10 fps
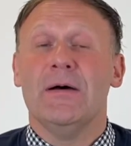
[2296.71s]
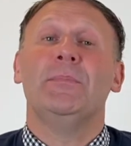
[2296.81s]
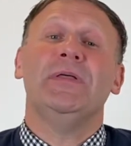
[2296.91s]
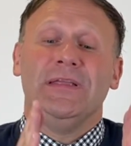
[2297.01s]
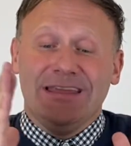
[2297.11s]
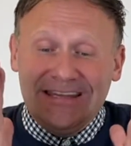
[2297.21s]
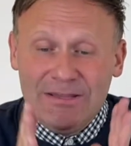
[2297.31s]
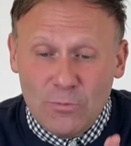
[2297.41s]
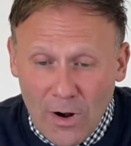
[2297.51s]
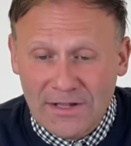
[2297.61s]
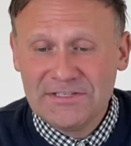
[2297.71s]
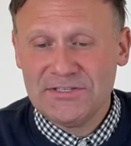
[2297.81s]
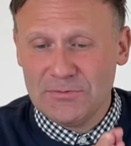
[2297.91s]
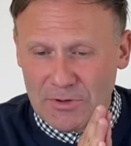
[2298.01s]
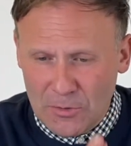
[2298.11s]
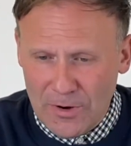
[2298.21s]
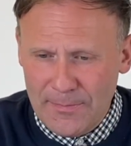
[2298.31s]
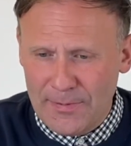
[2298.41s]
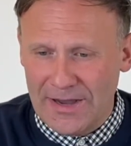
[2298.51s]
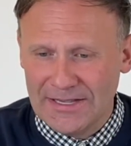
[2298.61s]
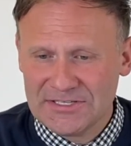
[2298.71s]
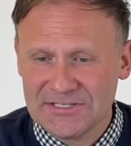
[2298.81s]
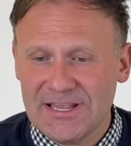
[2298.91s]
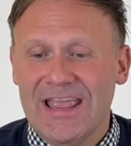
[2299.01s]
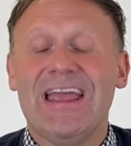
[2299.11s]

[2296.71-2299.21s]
But he wants to equip us,